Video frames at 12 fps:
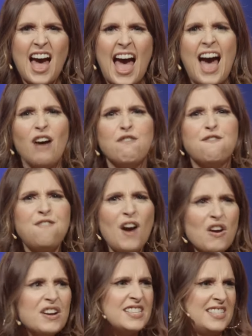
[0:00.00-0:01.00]
How
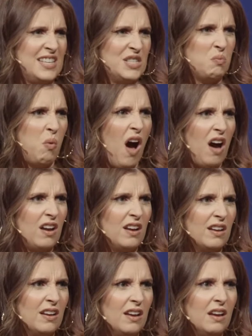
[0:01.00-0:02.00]
far is this walk?
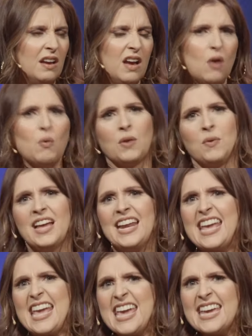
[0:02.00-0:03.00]
When are we gonna
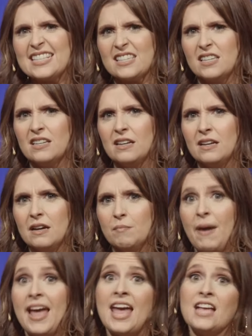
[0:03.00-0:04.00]
eat?
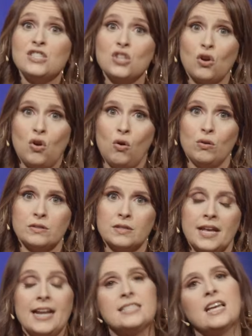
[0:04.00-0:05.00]
My hands are cold.
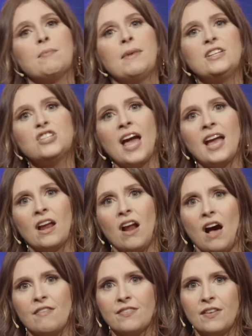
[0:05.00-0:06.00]
Can I take my jacket
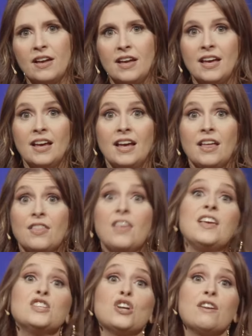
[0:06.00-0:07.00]
off?"
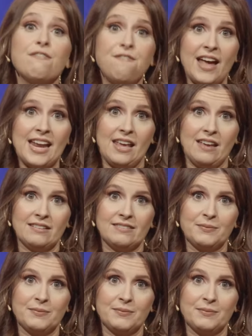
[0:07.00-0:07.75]
Then they started fighting.